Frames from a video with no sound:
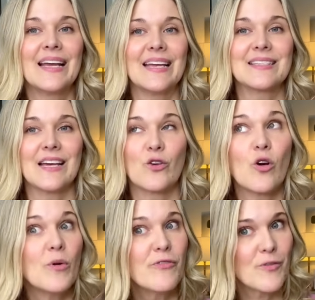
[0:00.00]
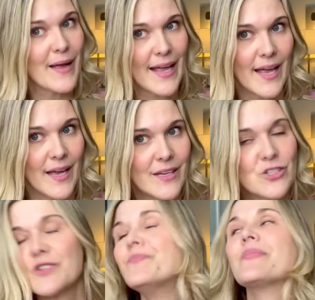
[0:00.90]
Is that normal for my
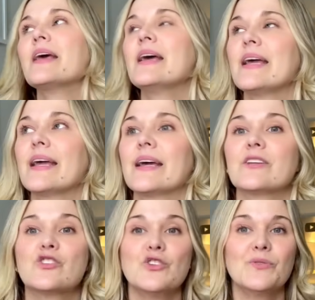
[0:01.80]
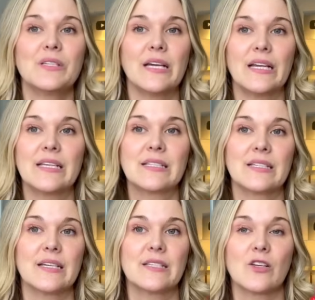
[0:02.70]
age? And do you see any
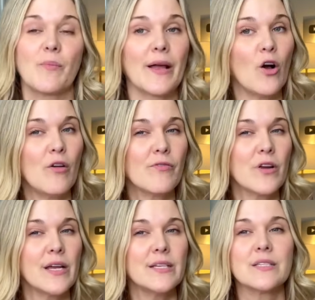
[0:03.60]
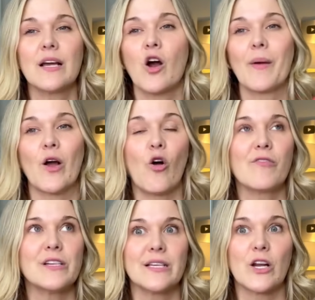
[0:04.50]
cysts on my ovaries? Are my
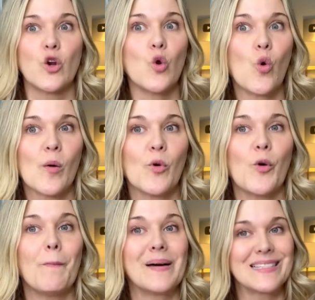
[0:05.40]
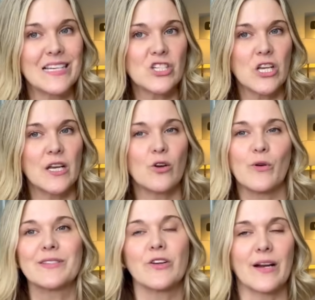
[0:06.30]
ovaries in a normal position
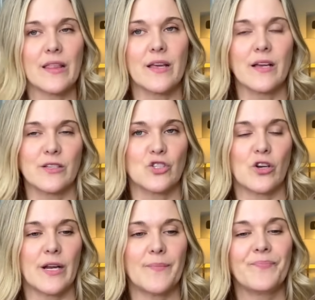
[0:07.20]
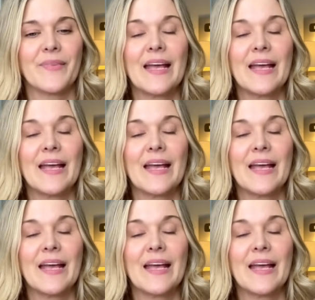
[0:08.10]
or is there anything concerning?